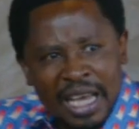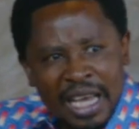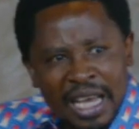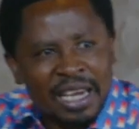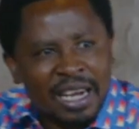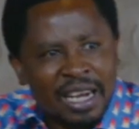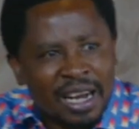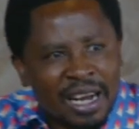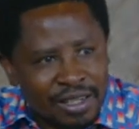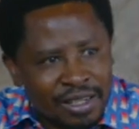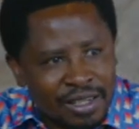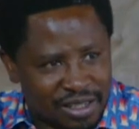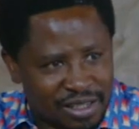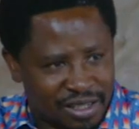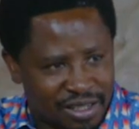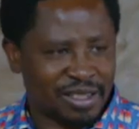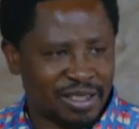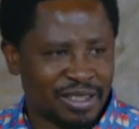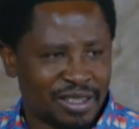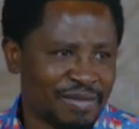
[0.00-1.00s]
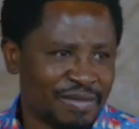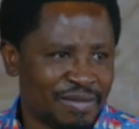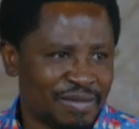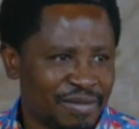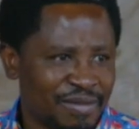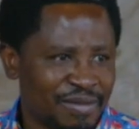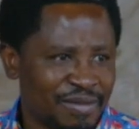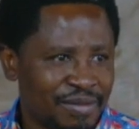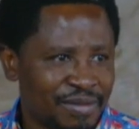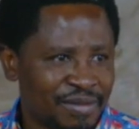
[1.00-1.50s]
increase
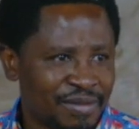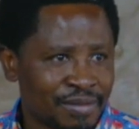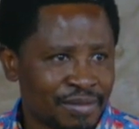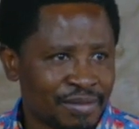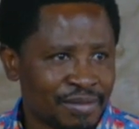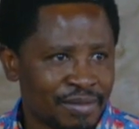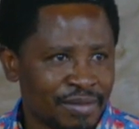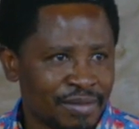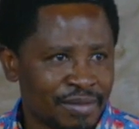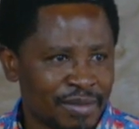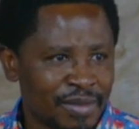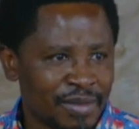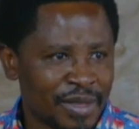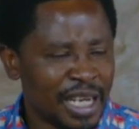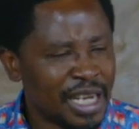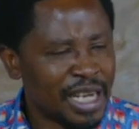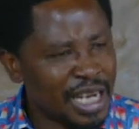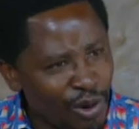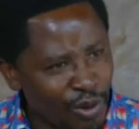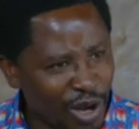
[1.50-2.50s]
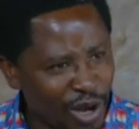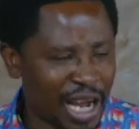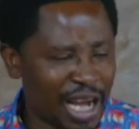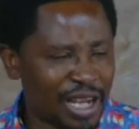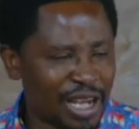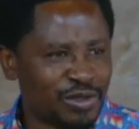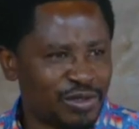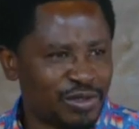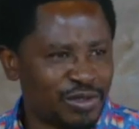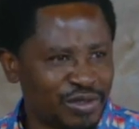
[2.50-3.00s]
in our
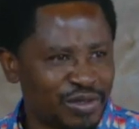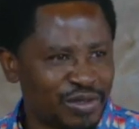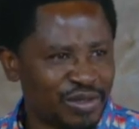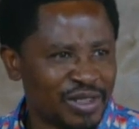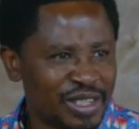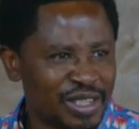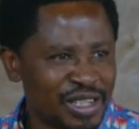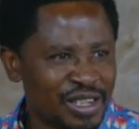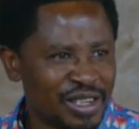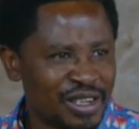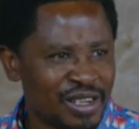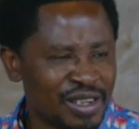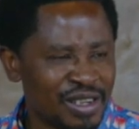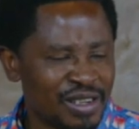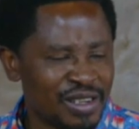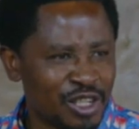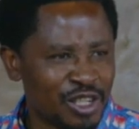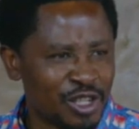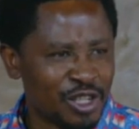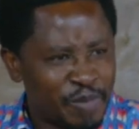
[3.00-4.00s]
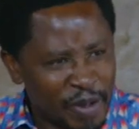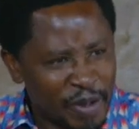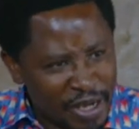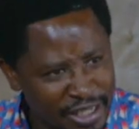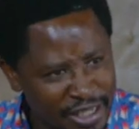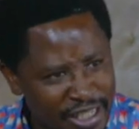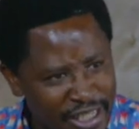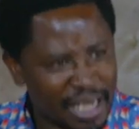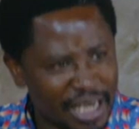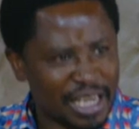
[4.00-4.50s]
life,
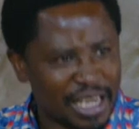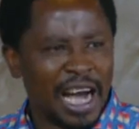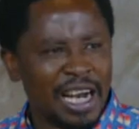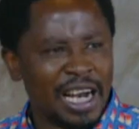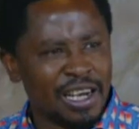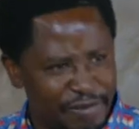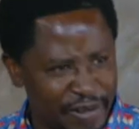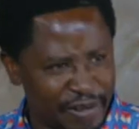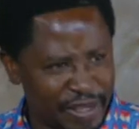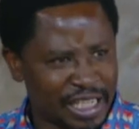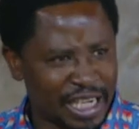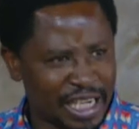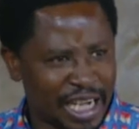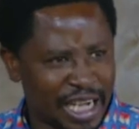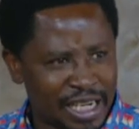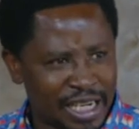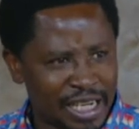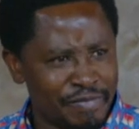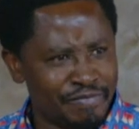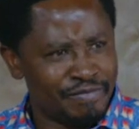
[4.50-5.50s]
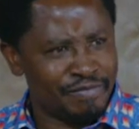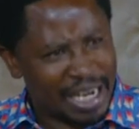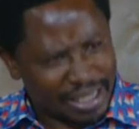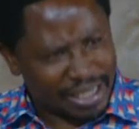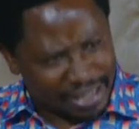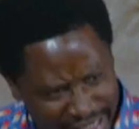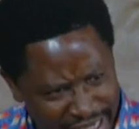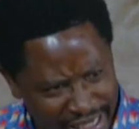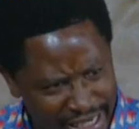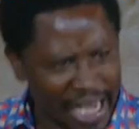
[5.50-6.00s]
spiritually and physically,
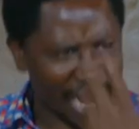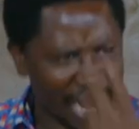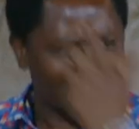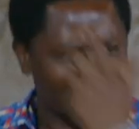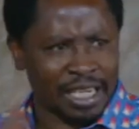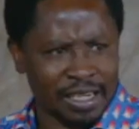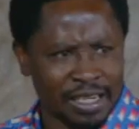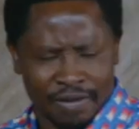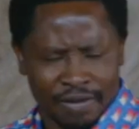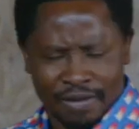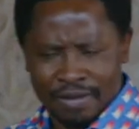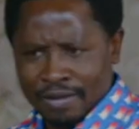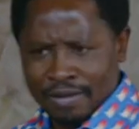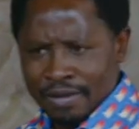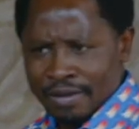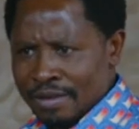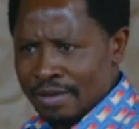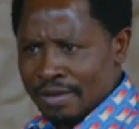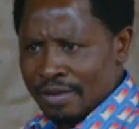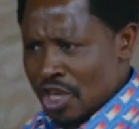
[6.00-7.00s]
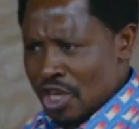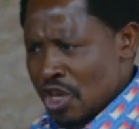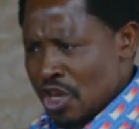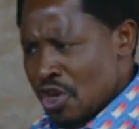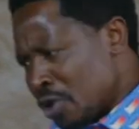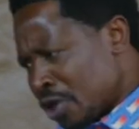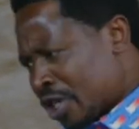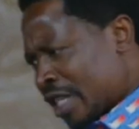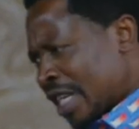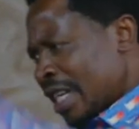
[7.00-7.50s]
materially. You
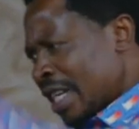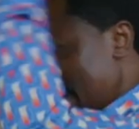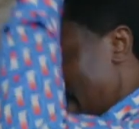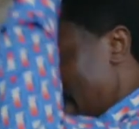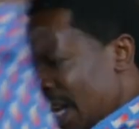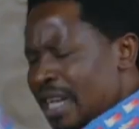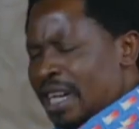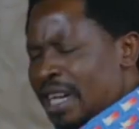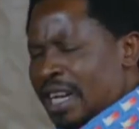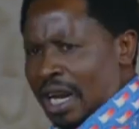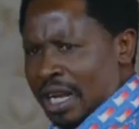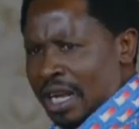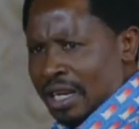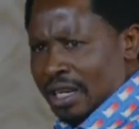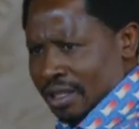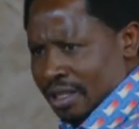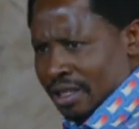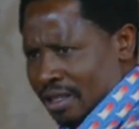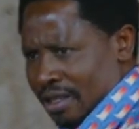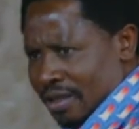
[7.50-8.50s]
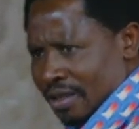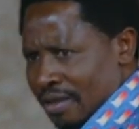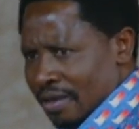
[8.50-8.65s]
see the increase.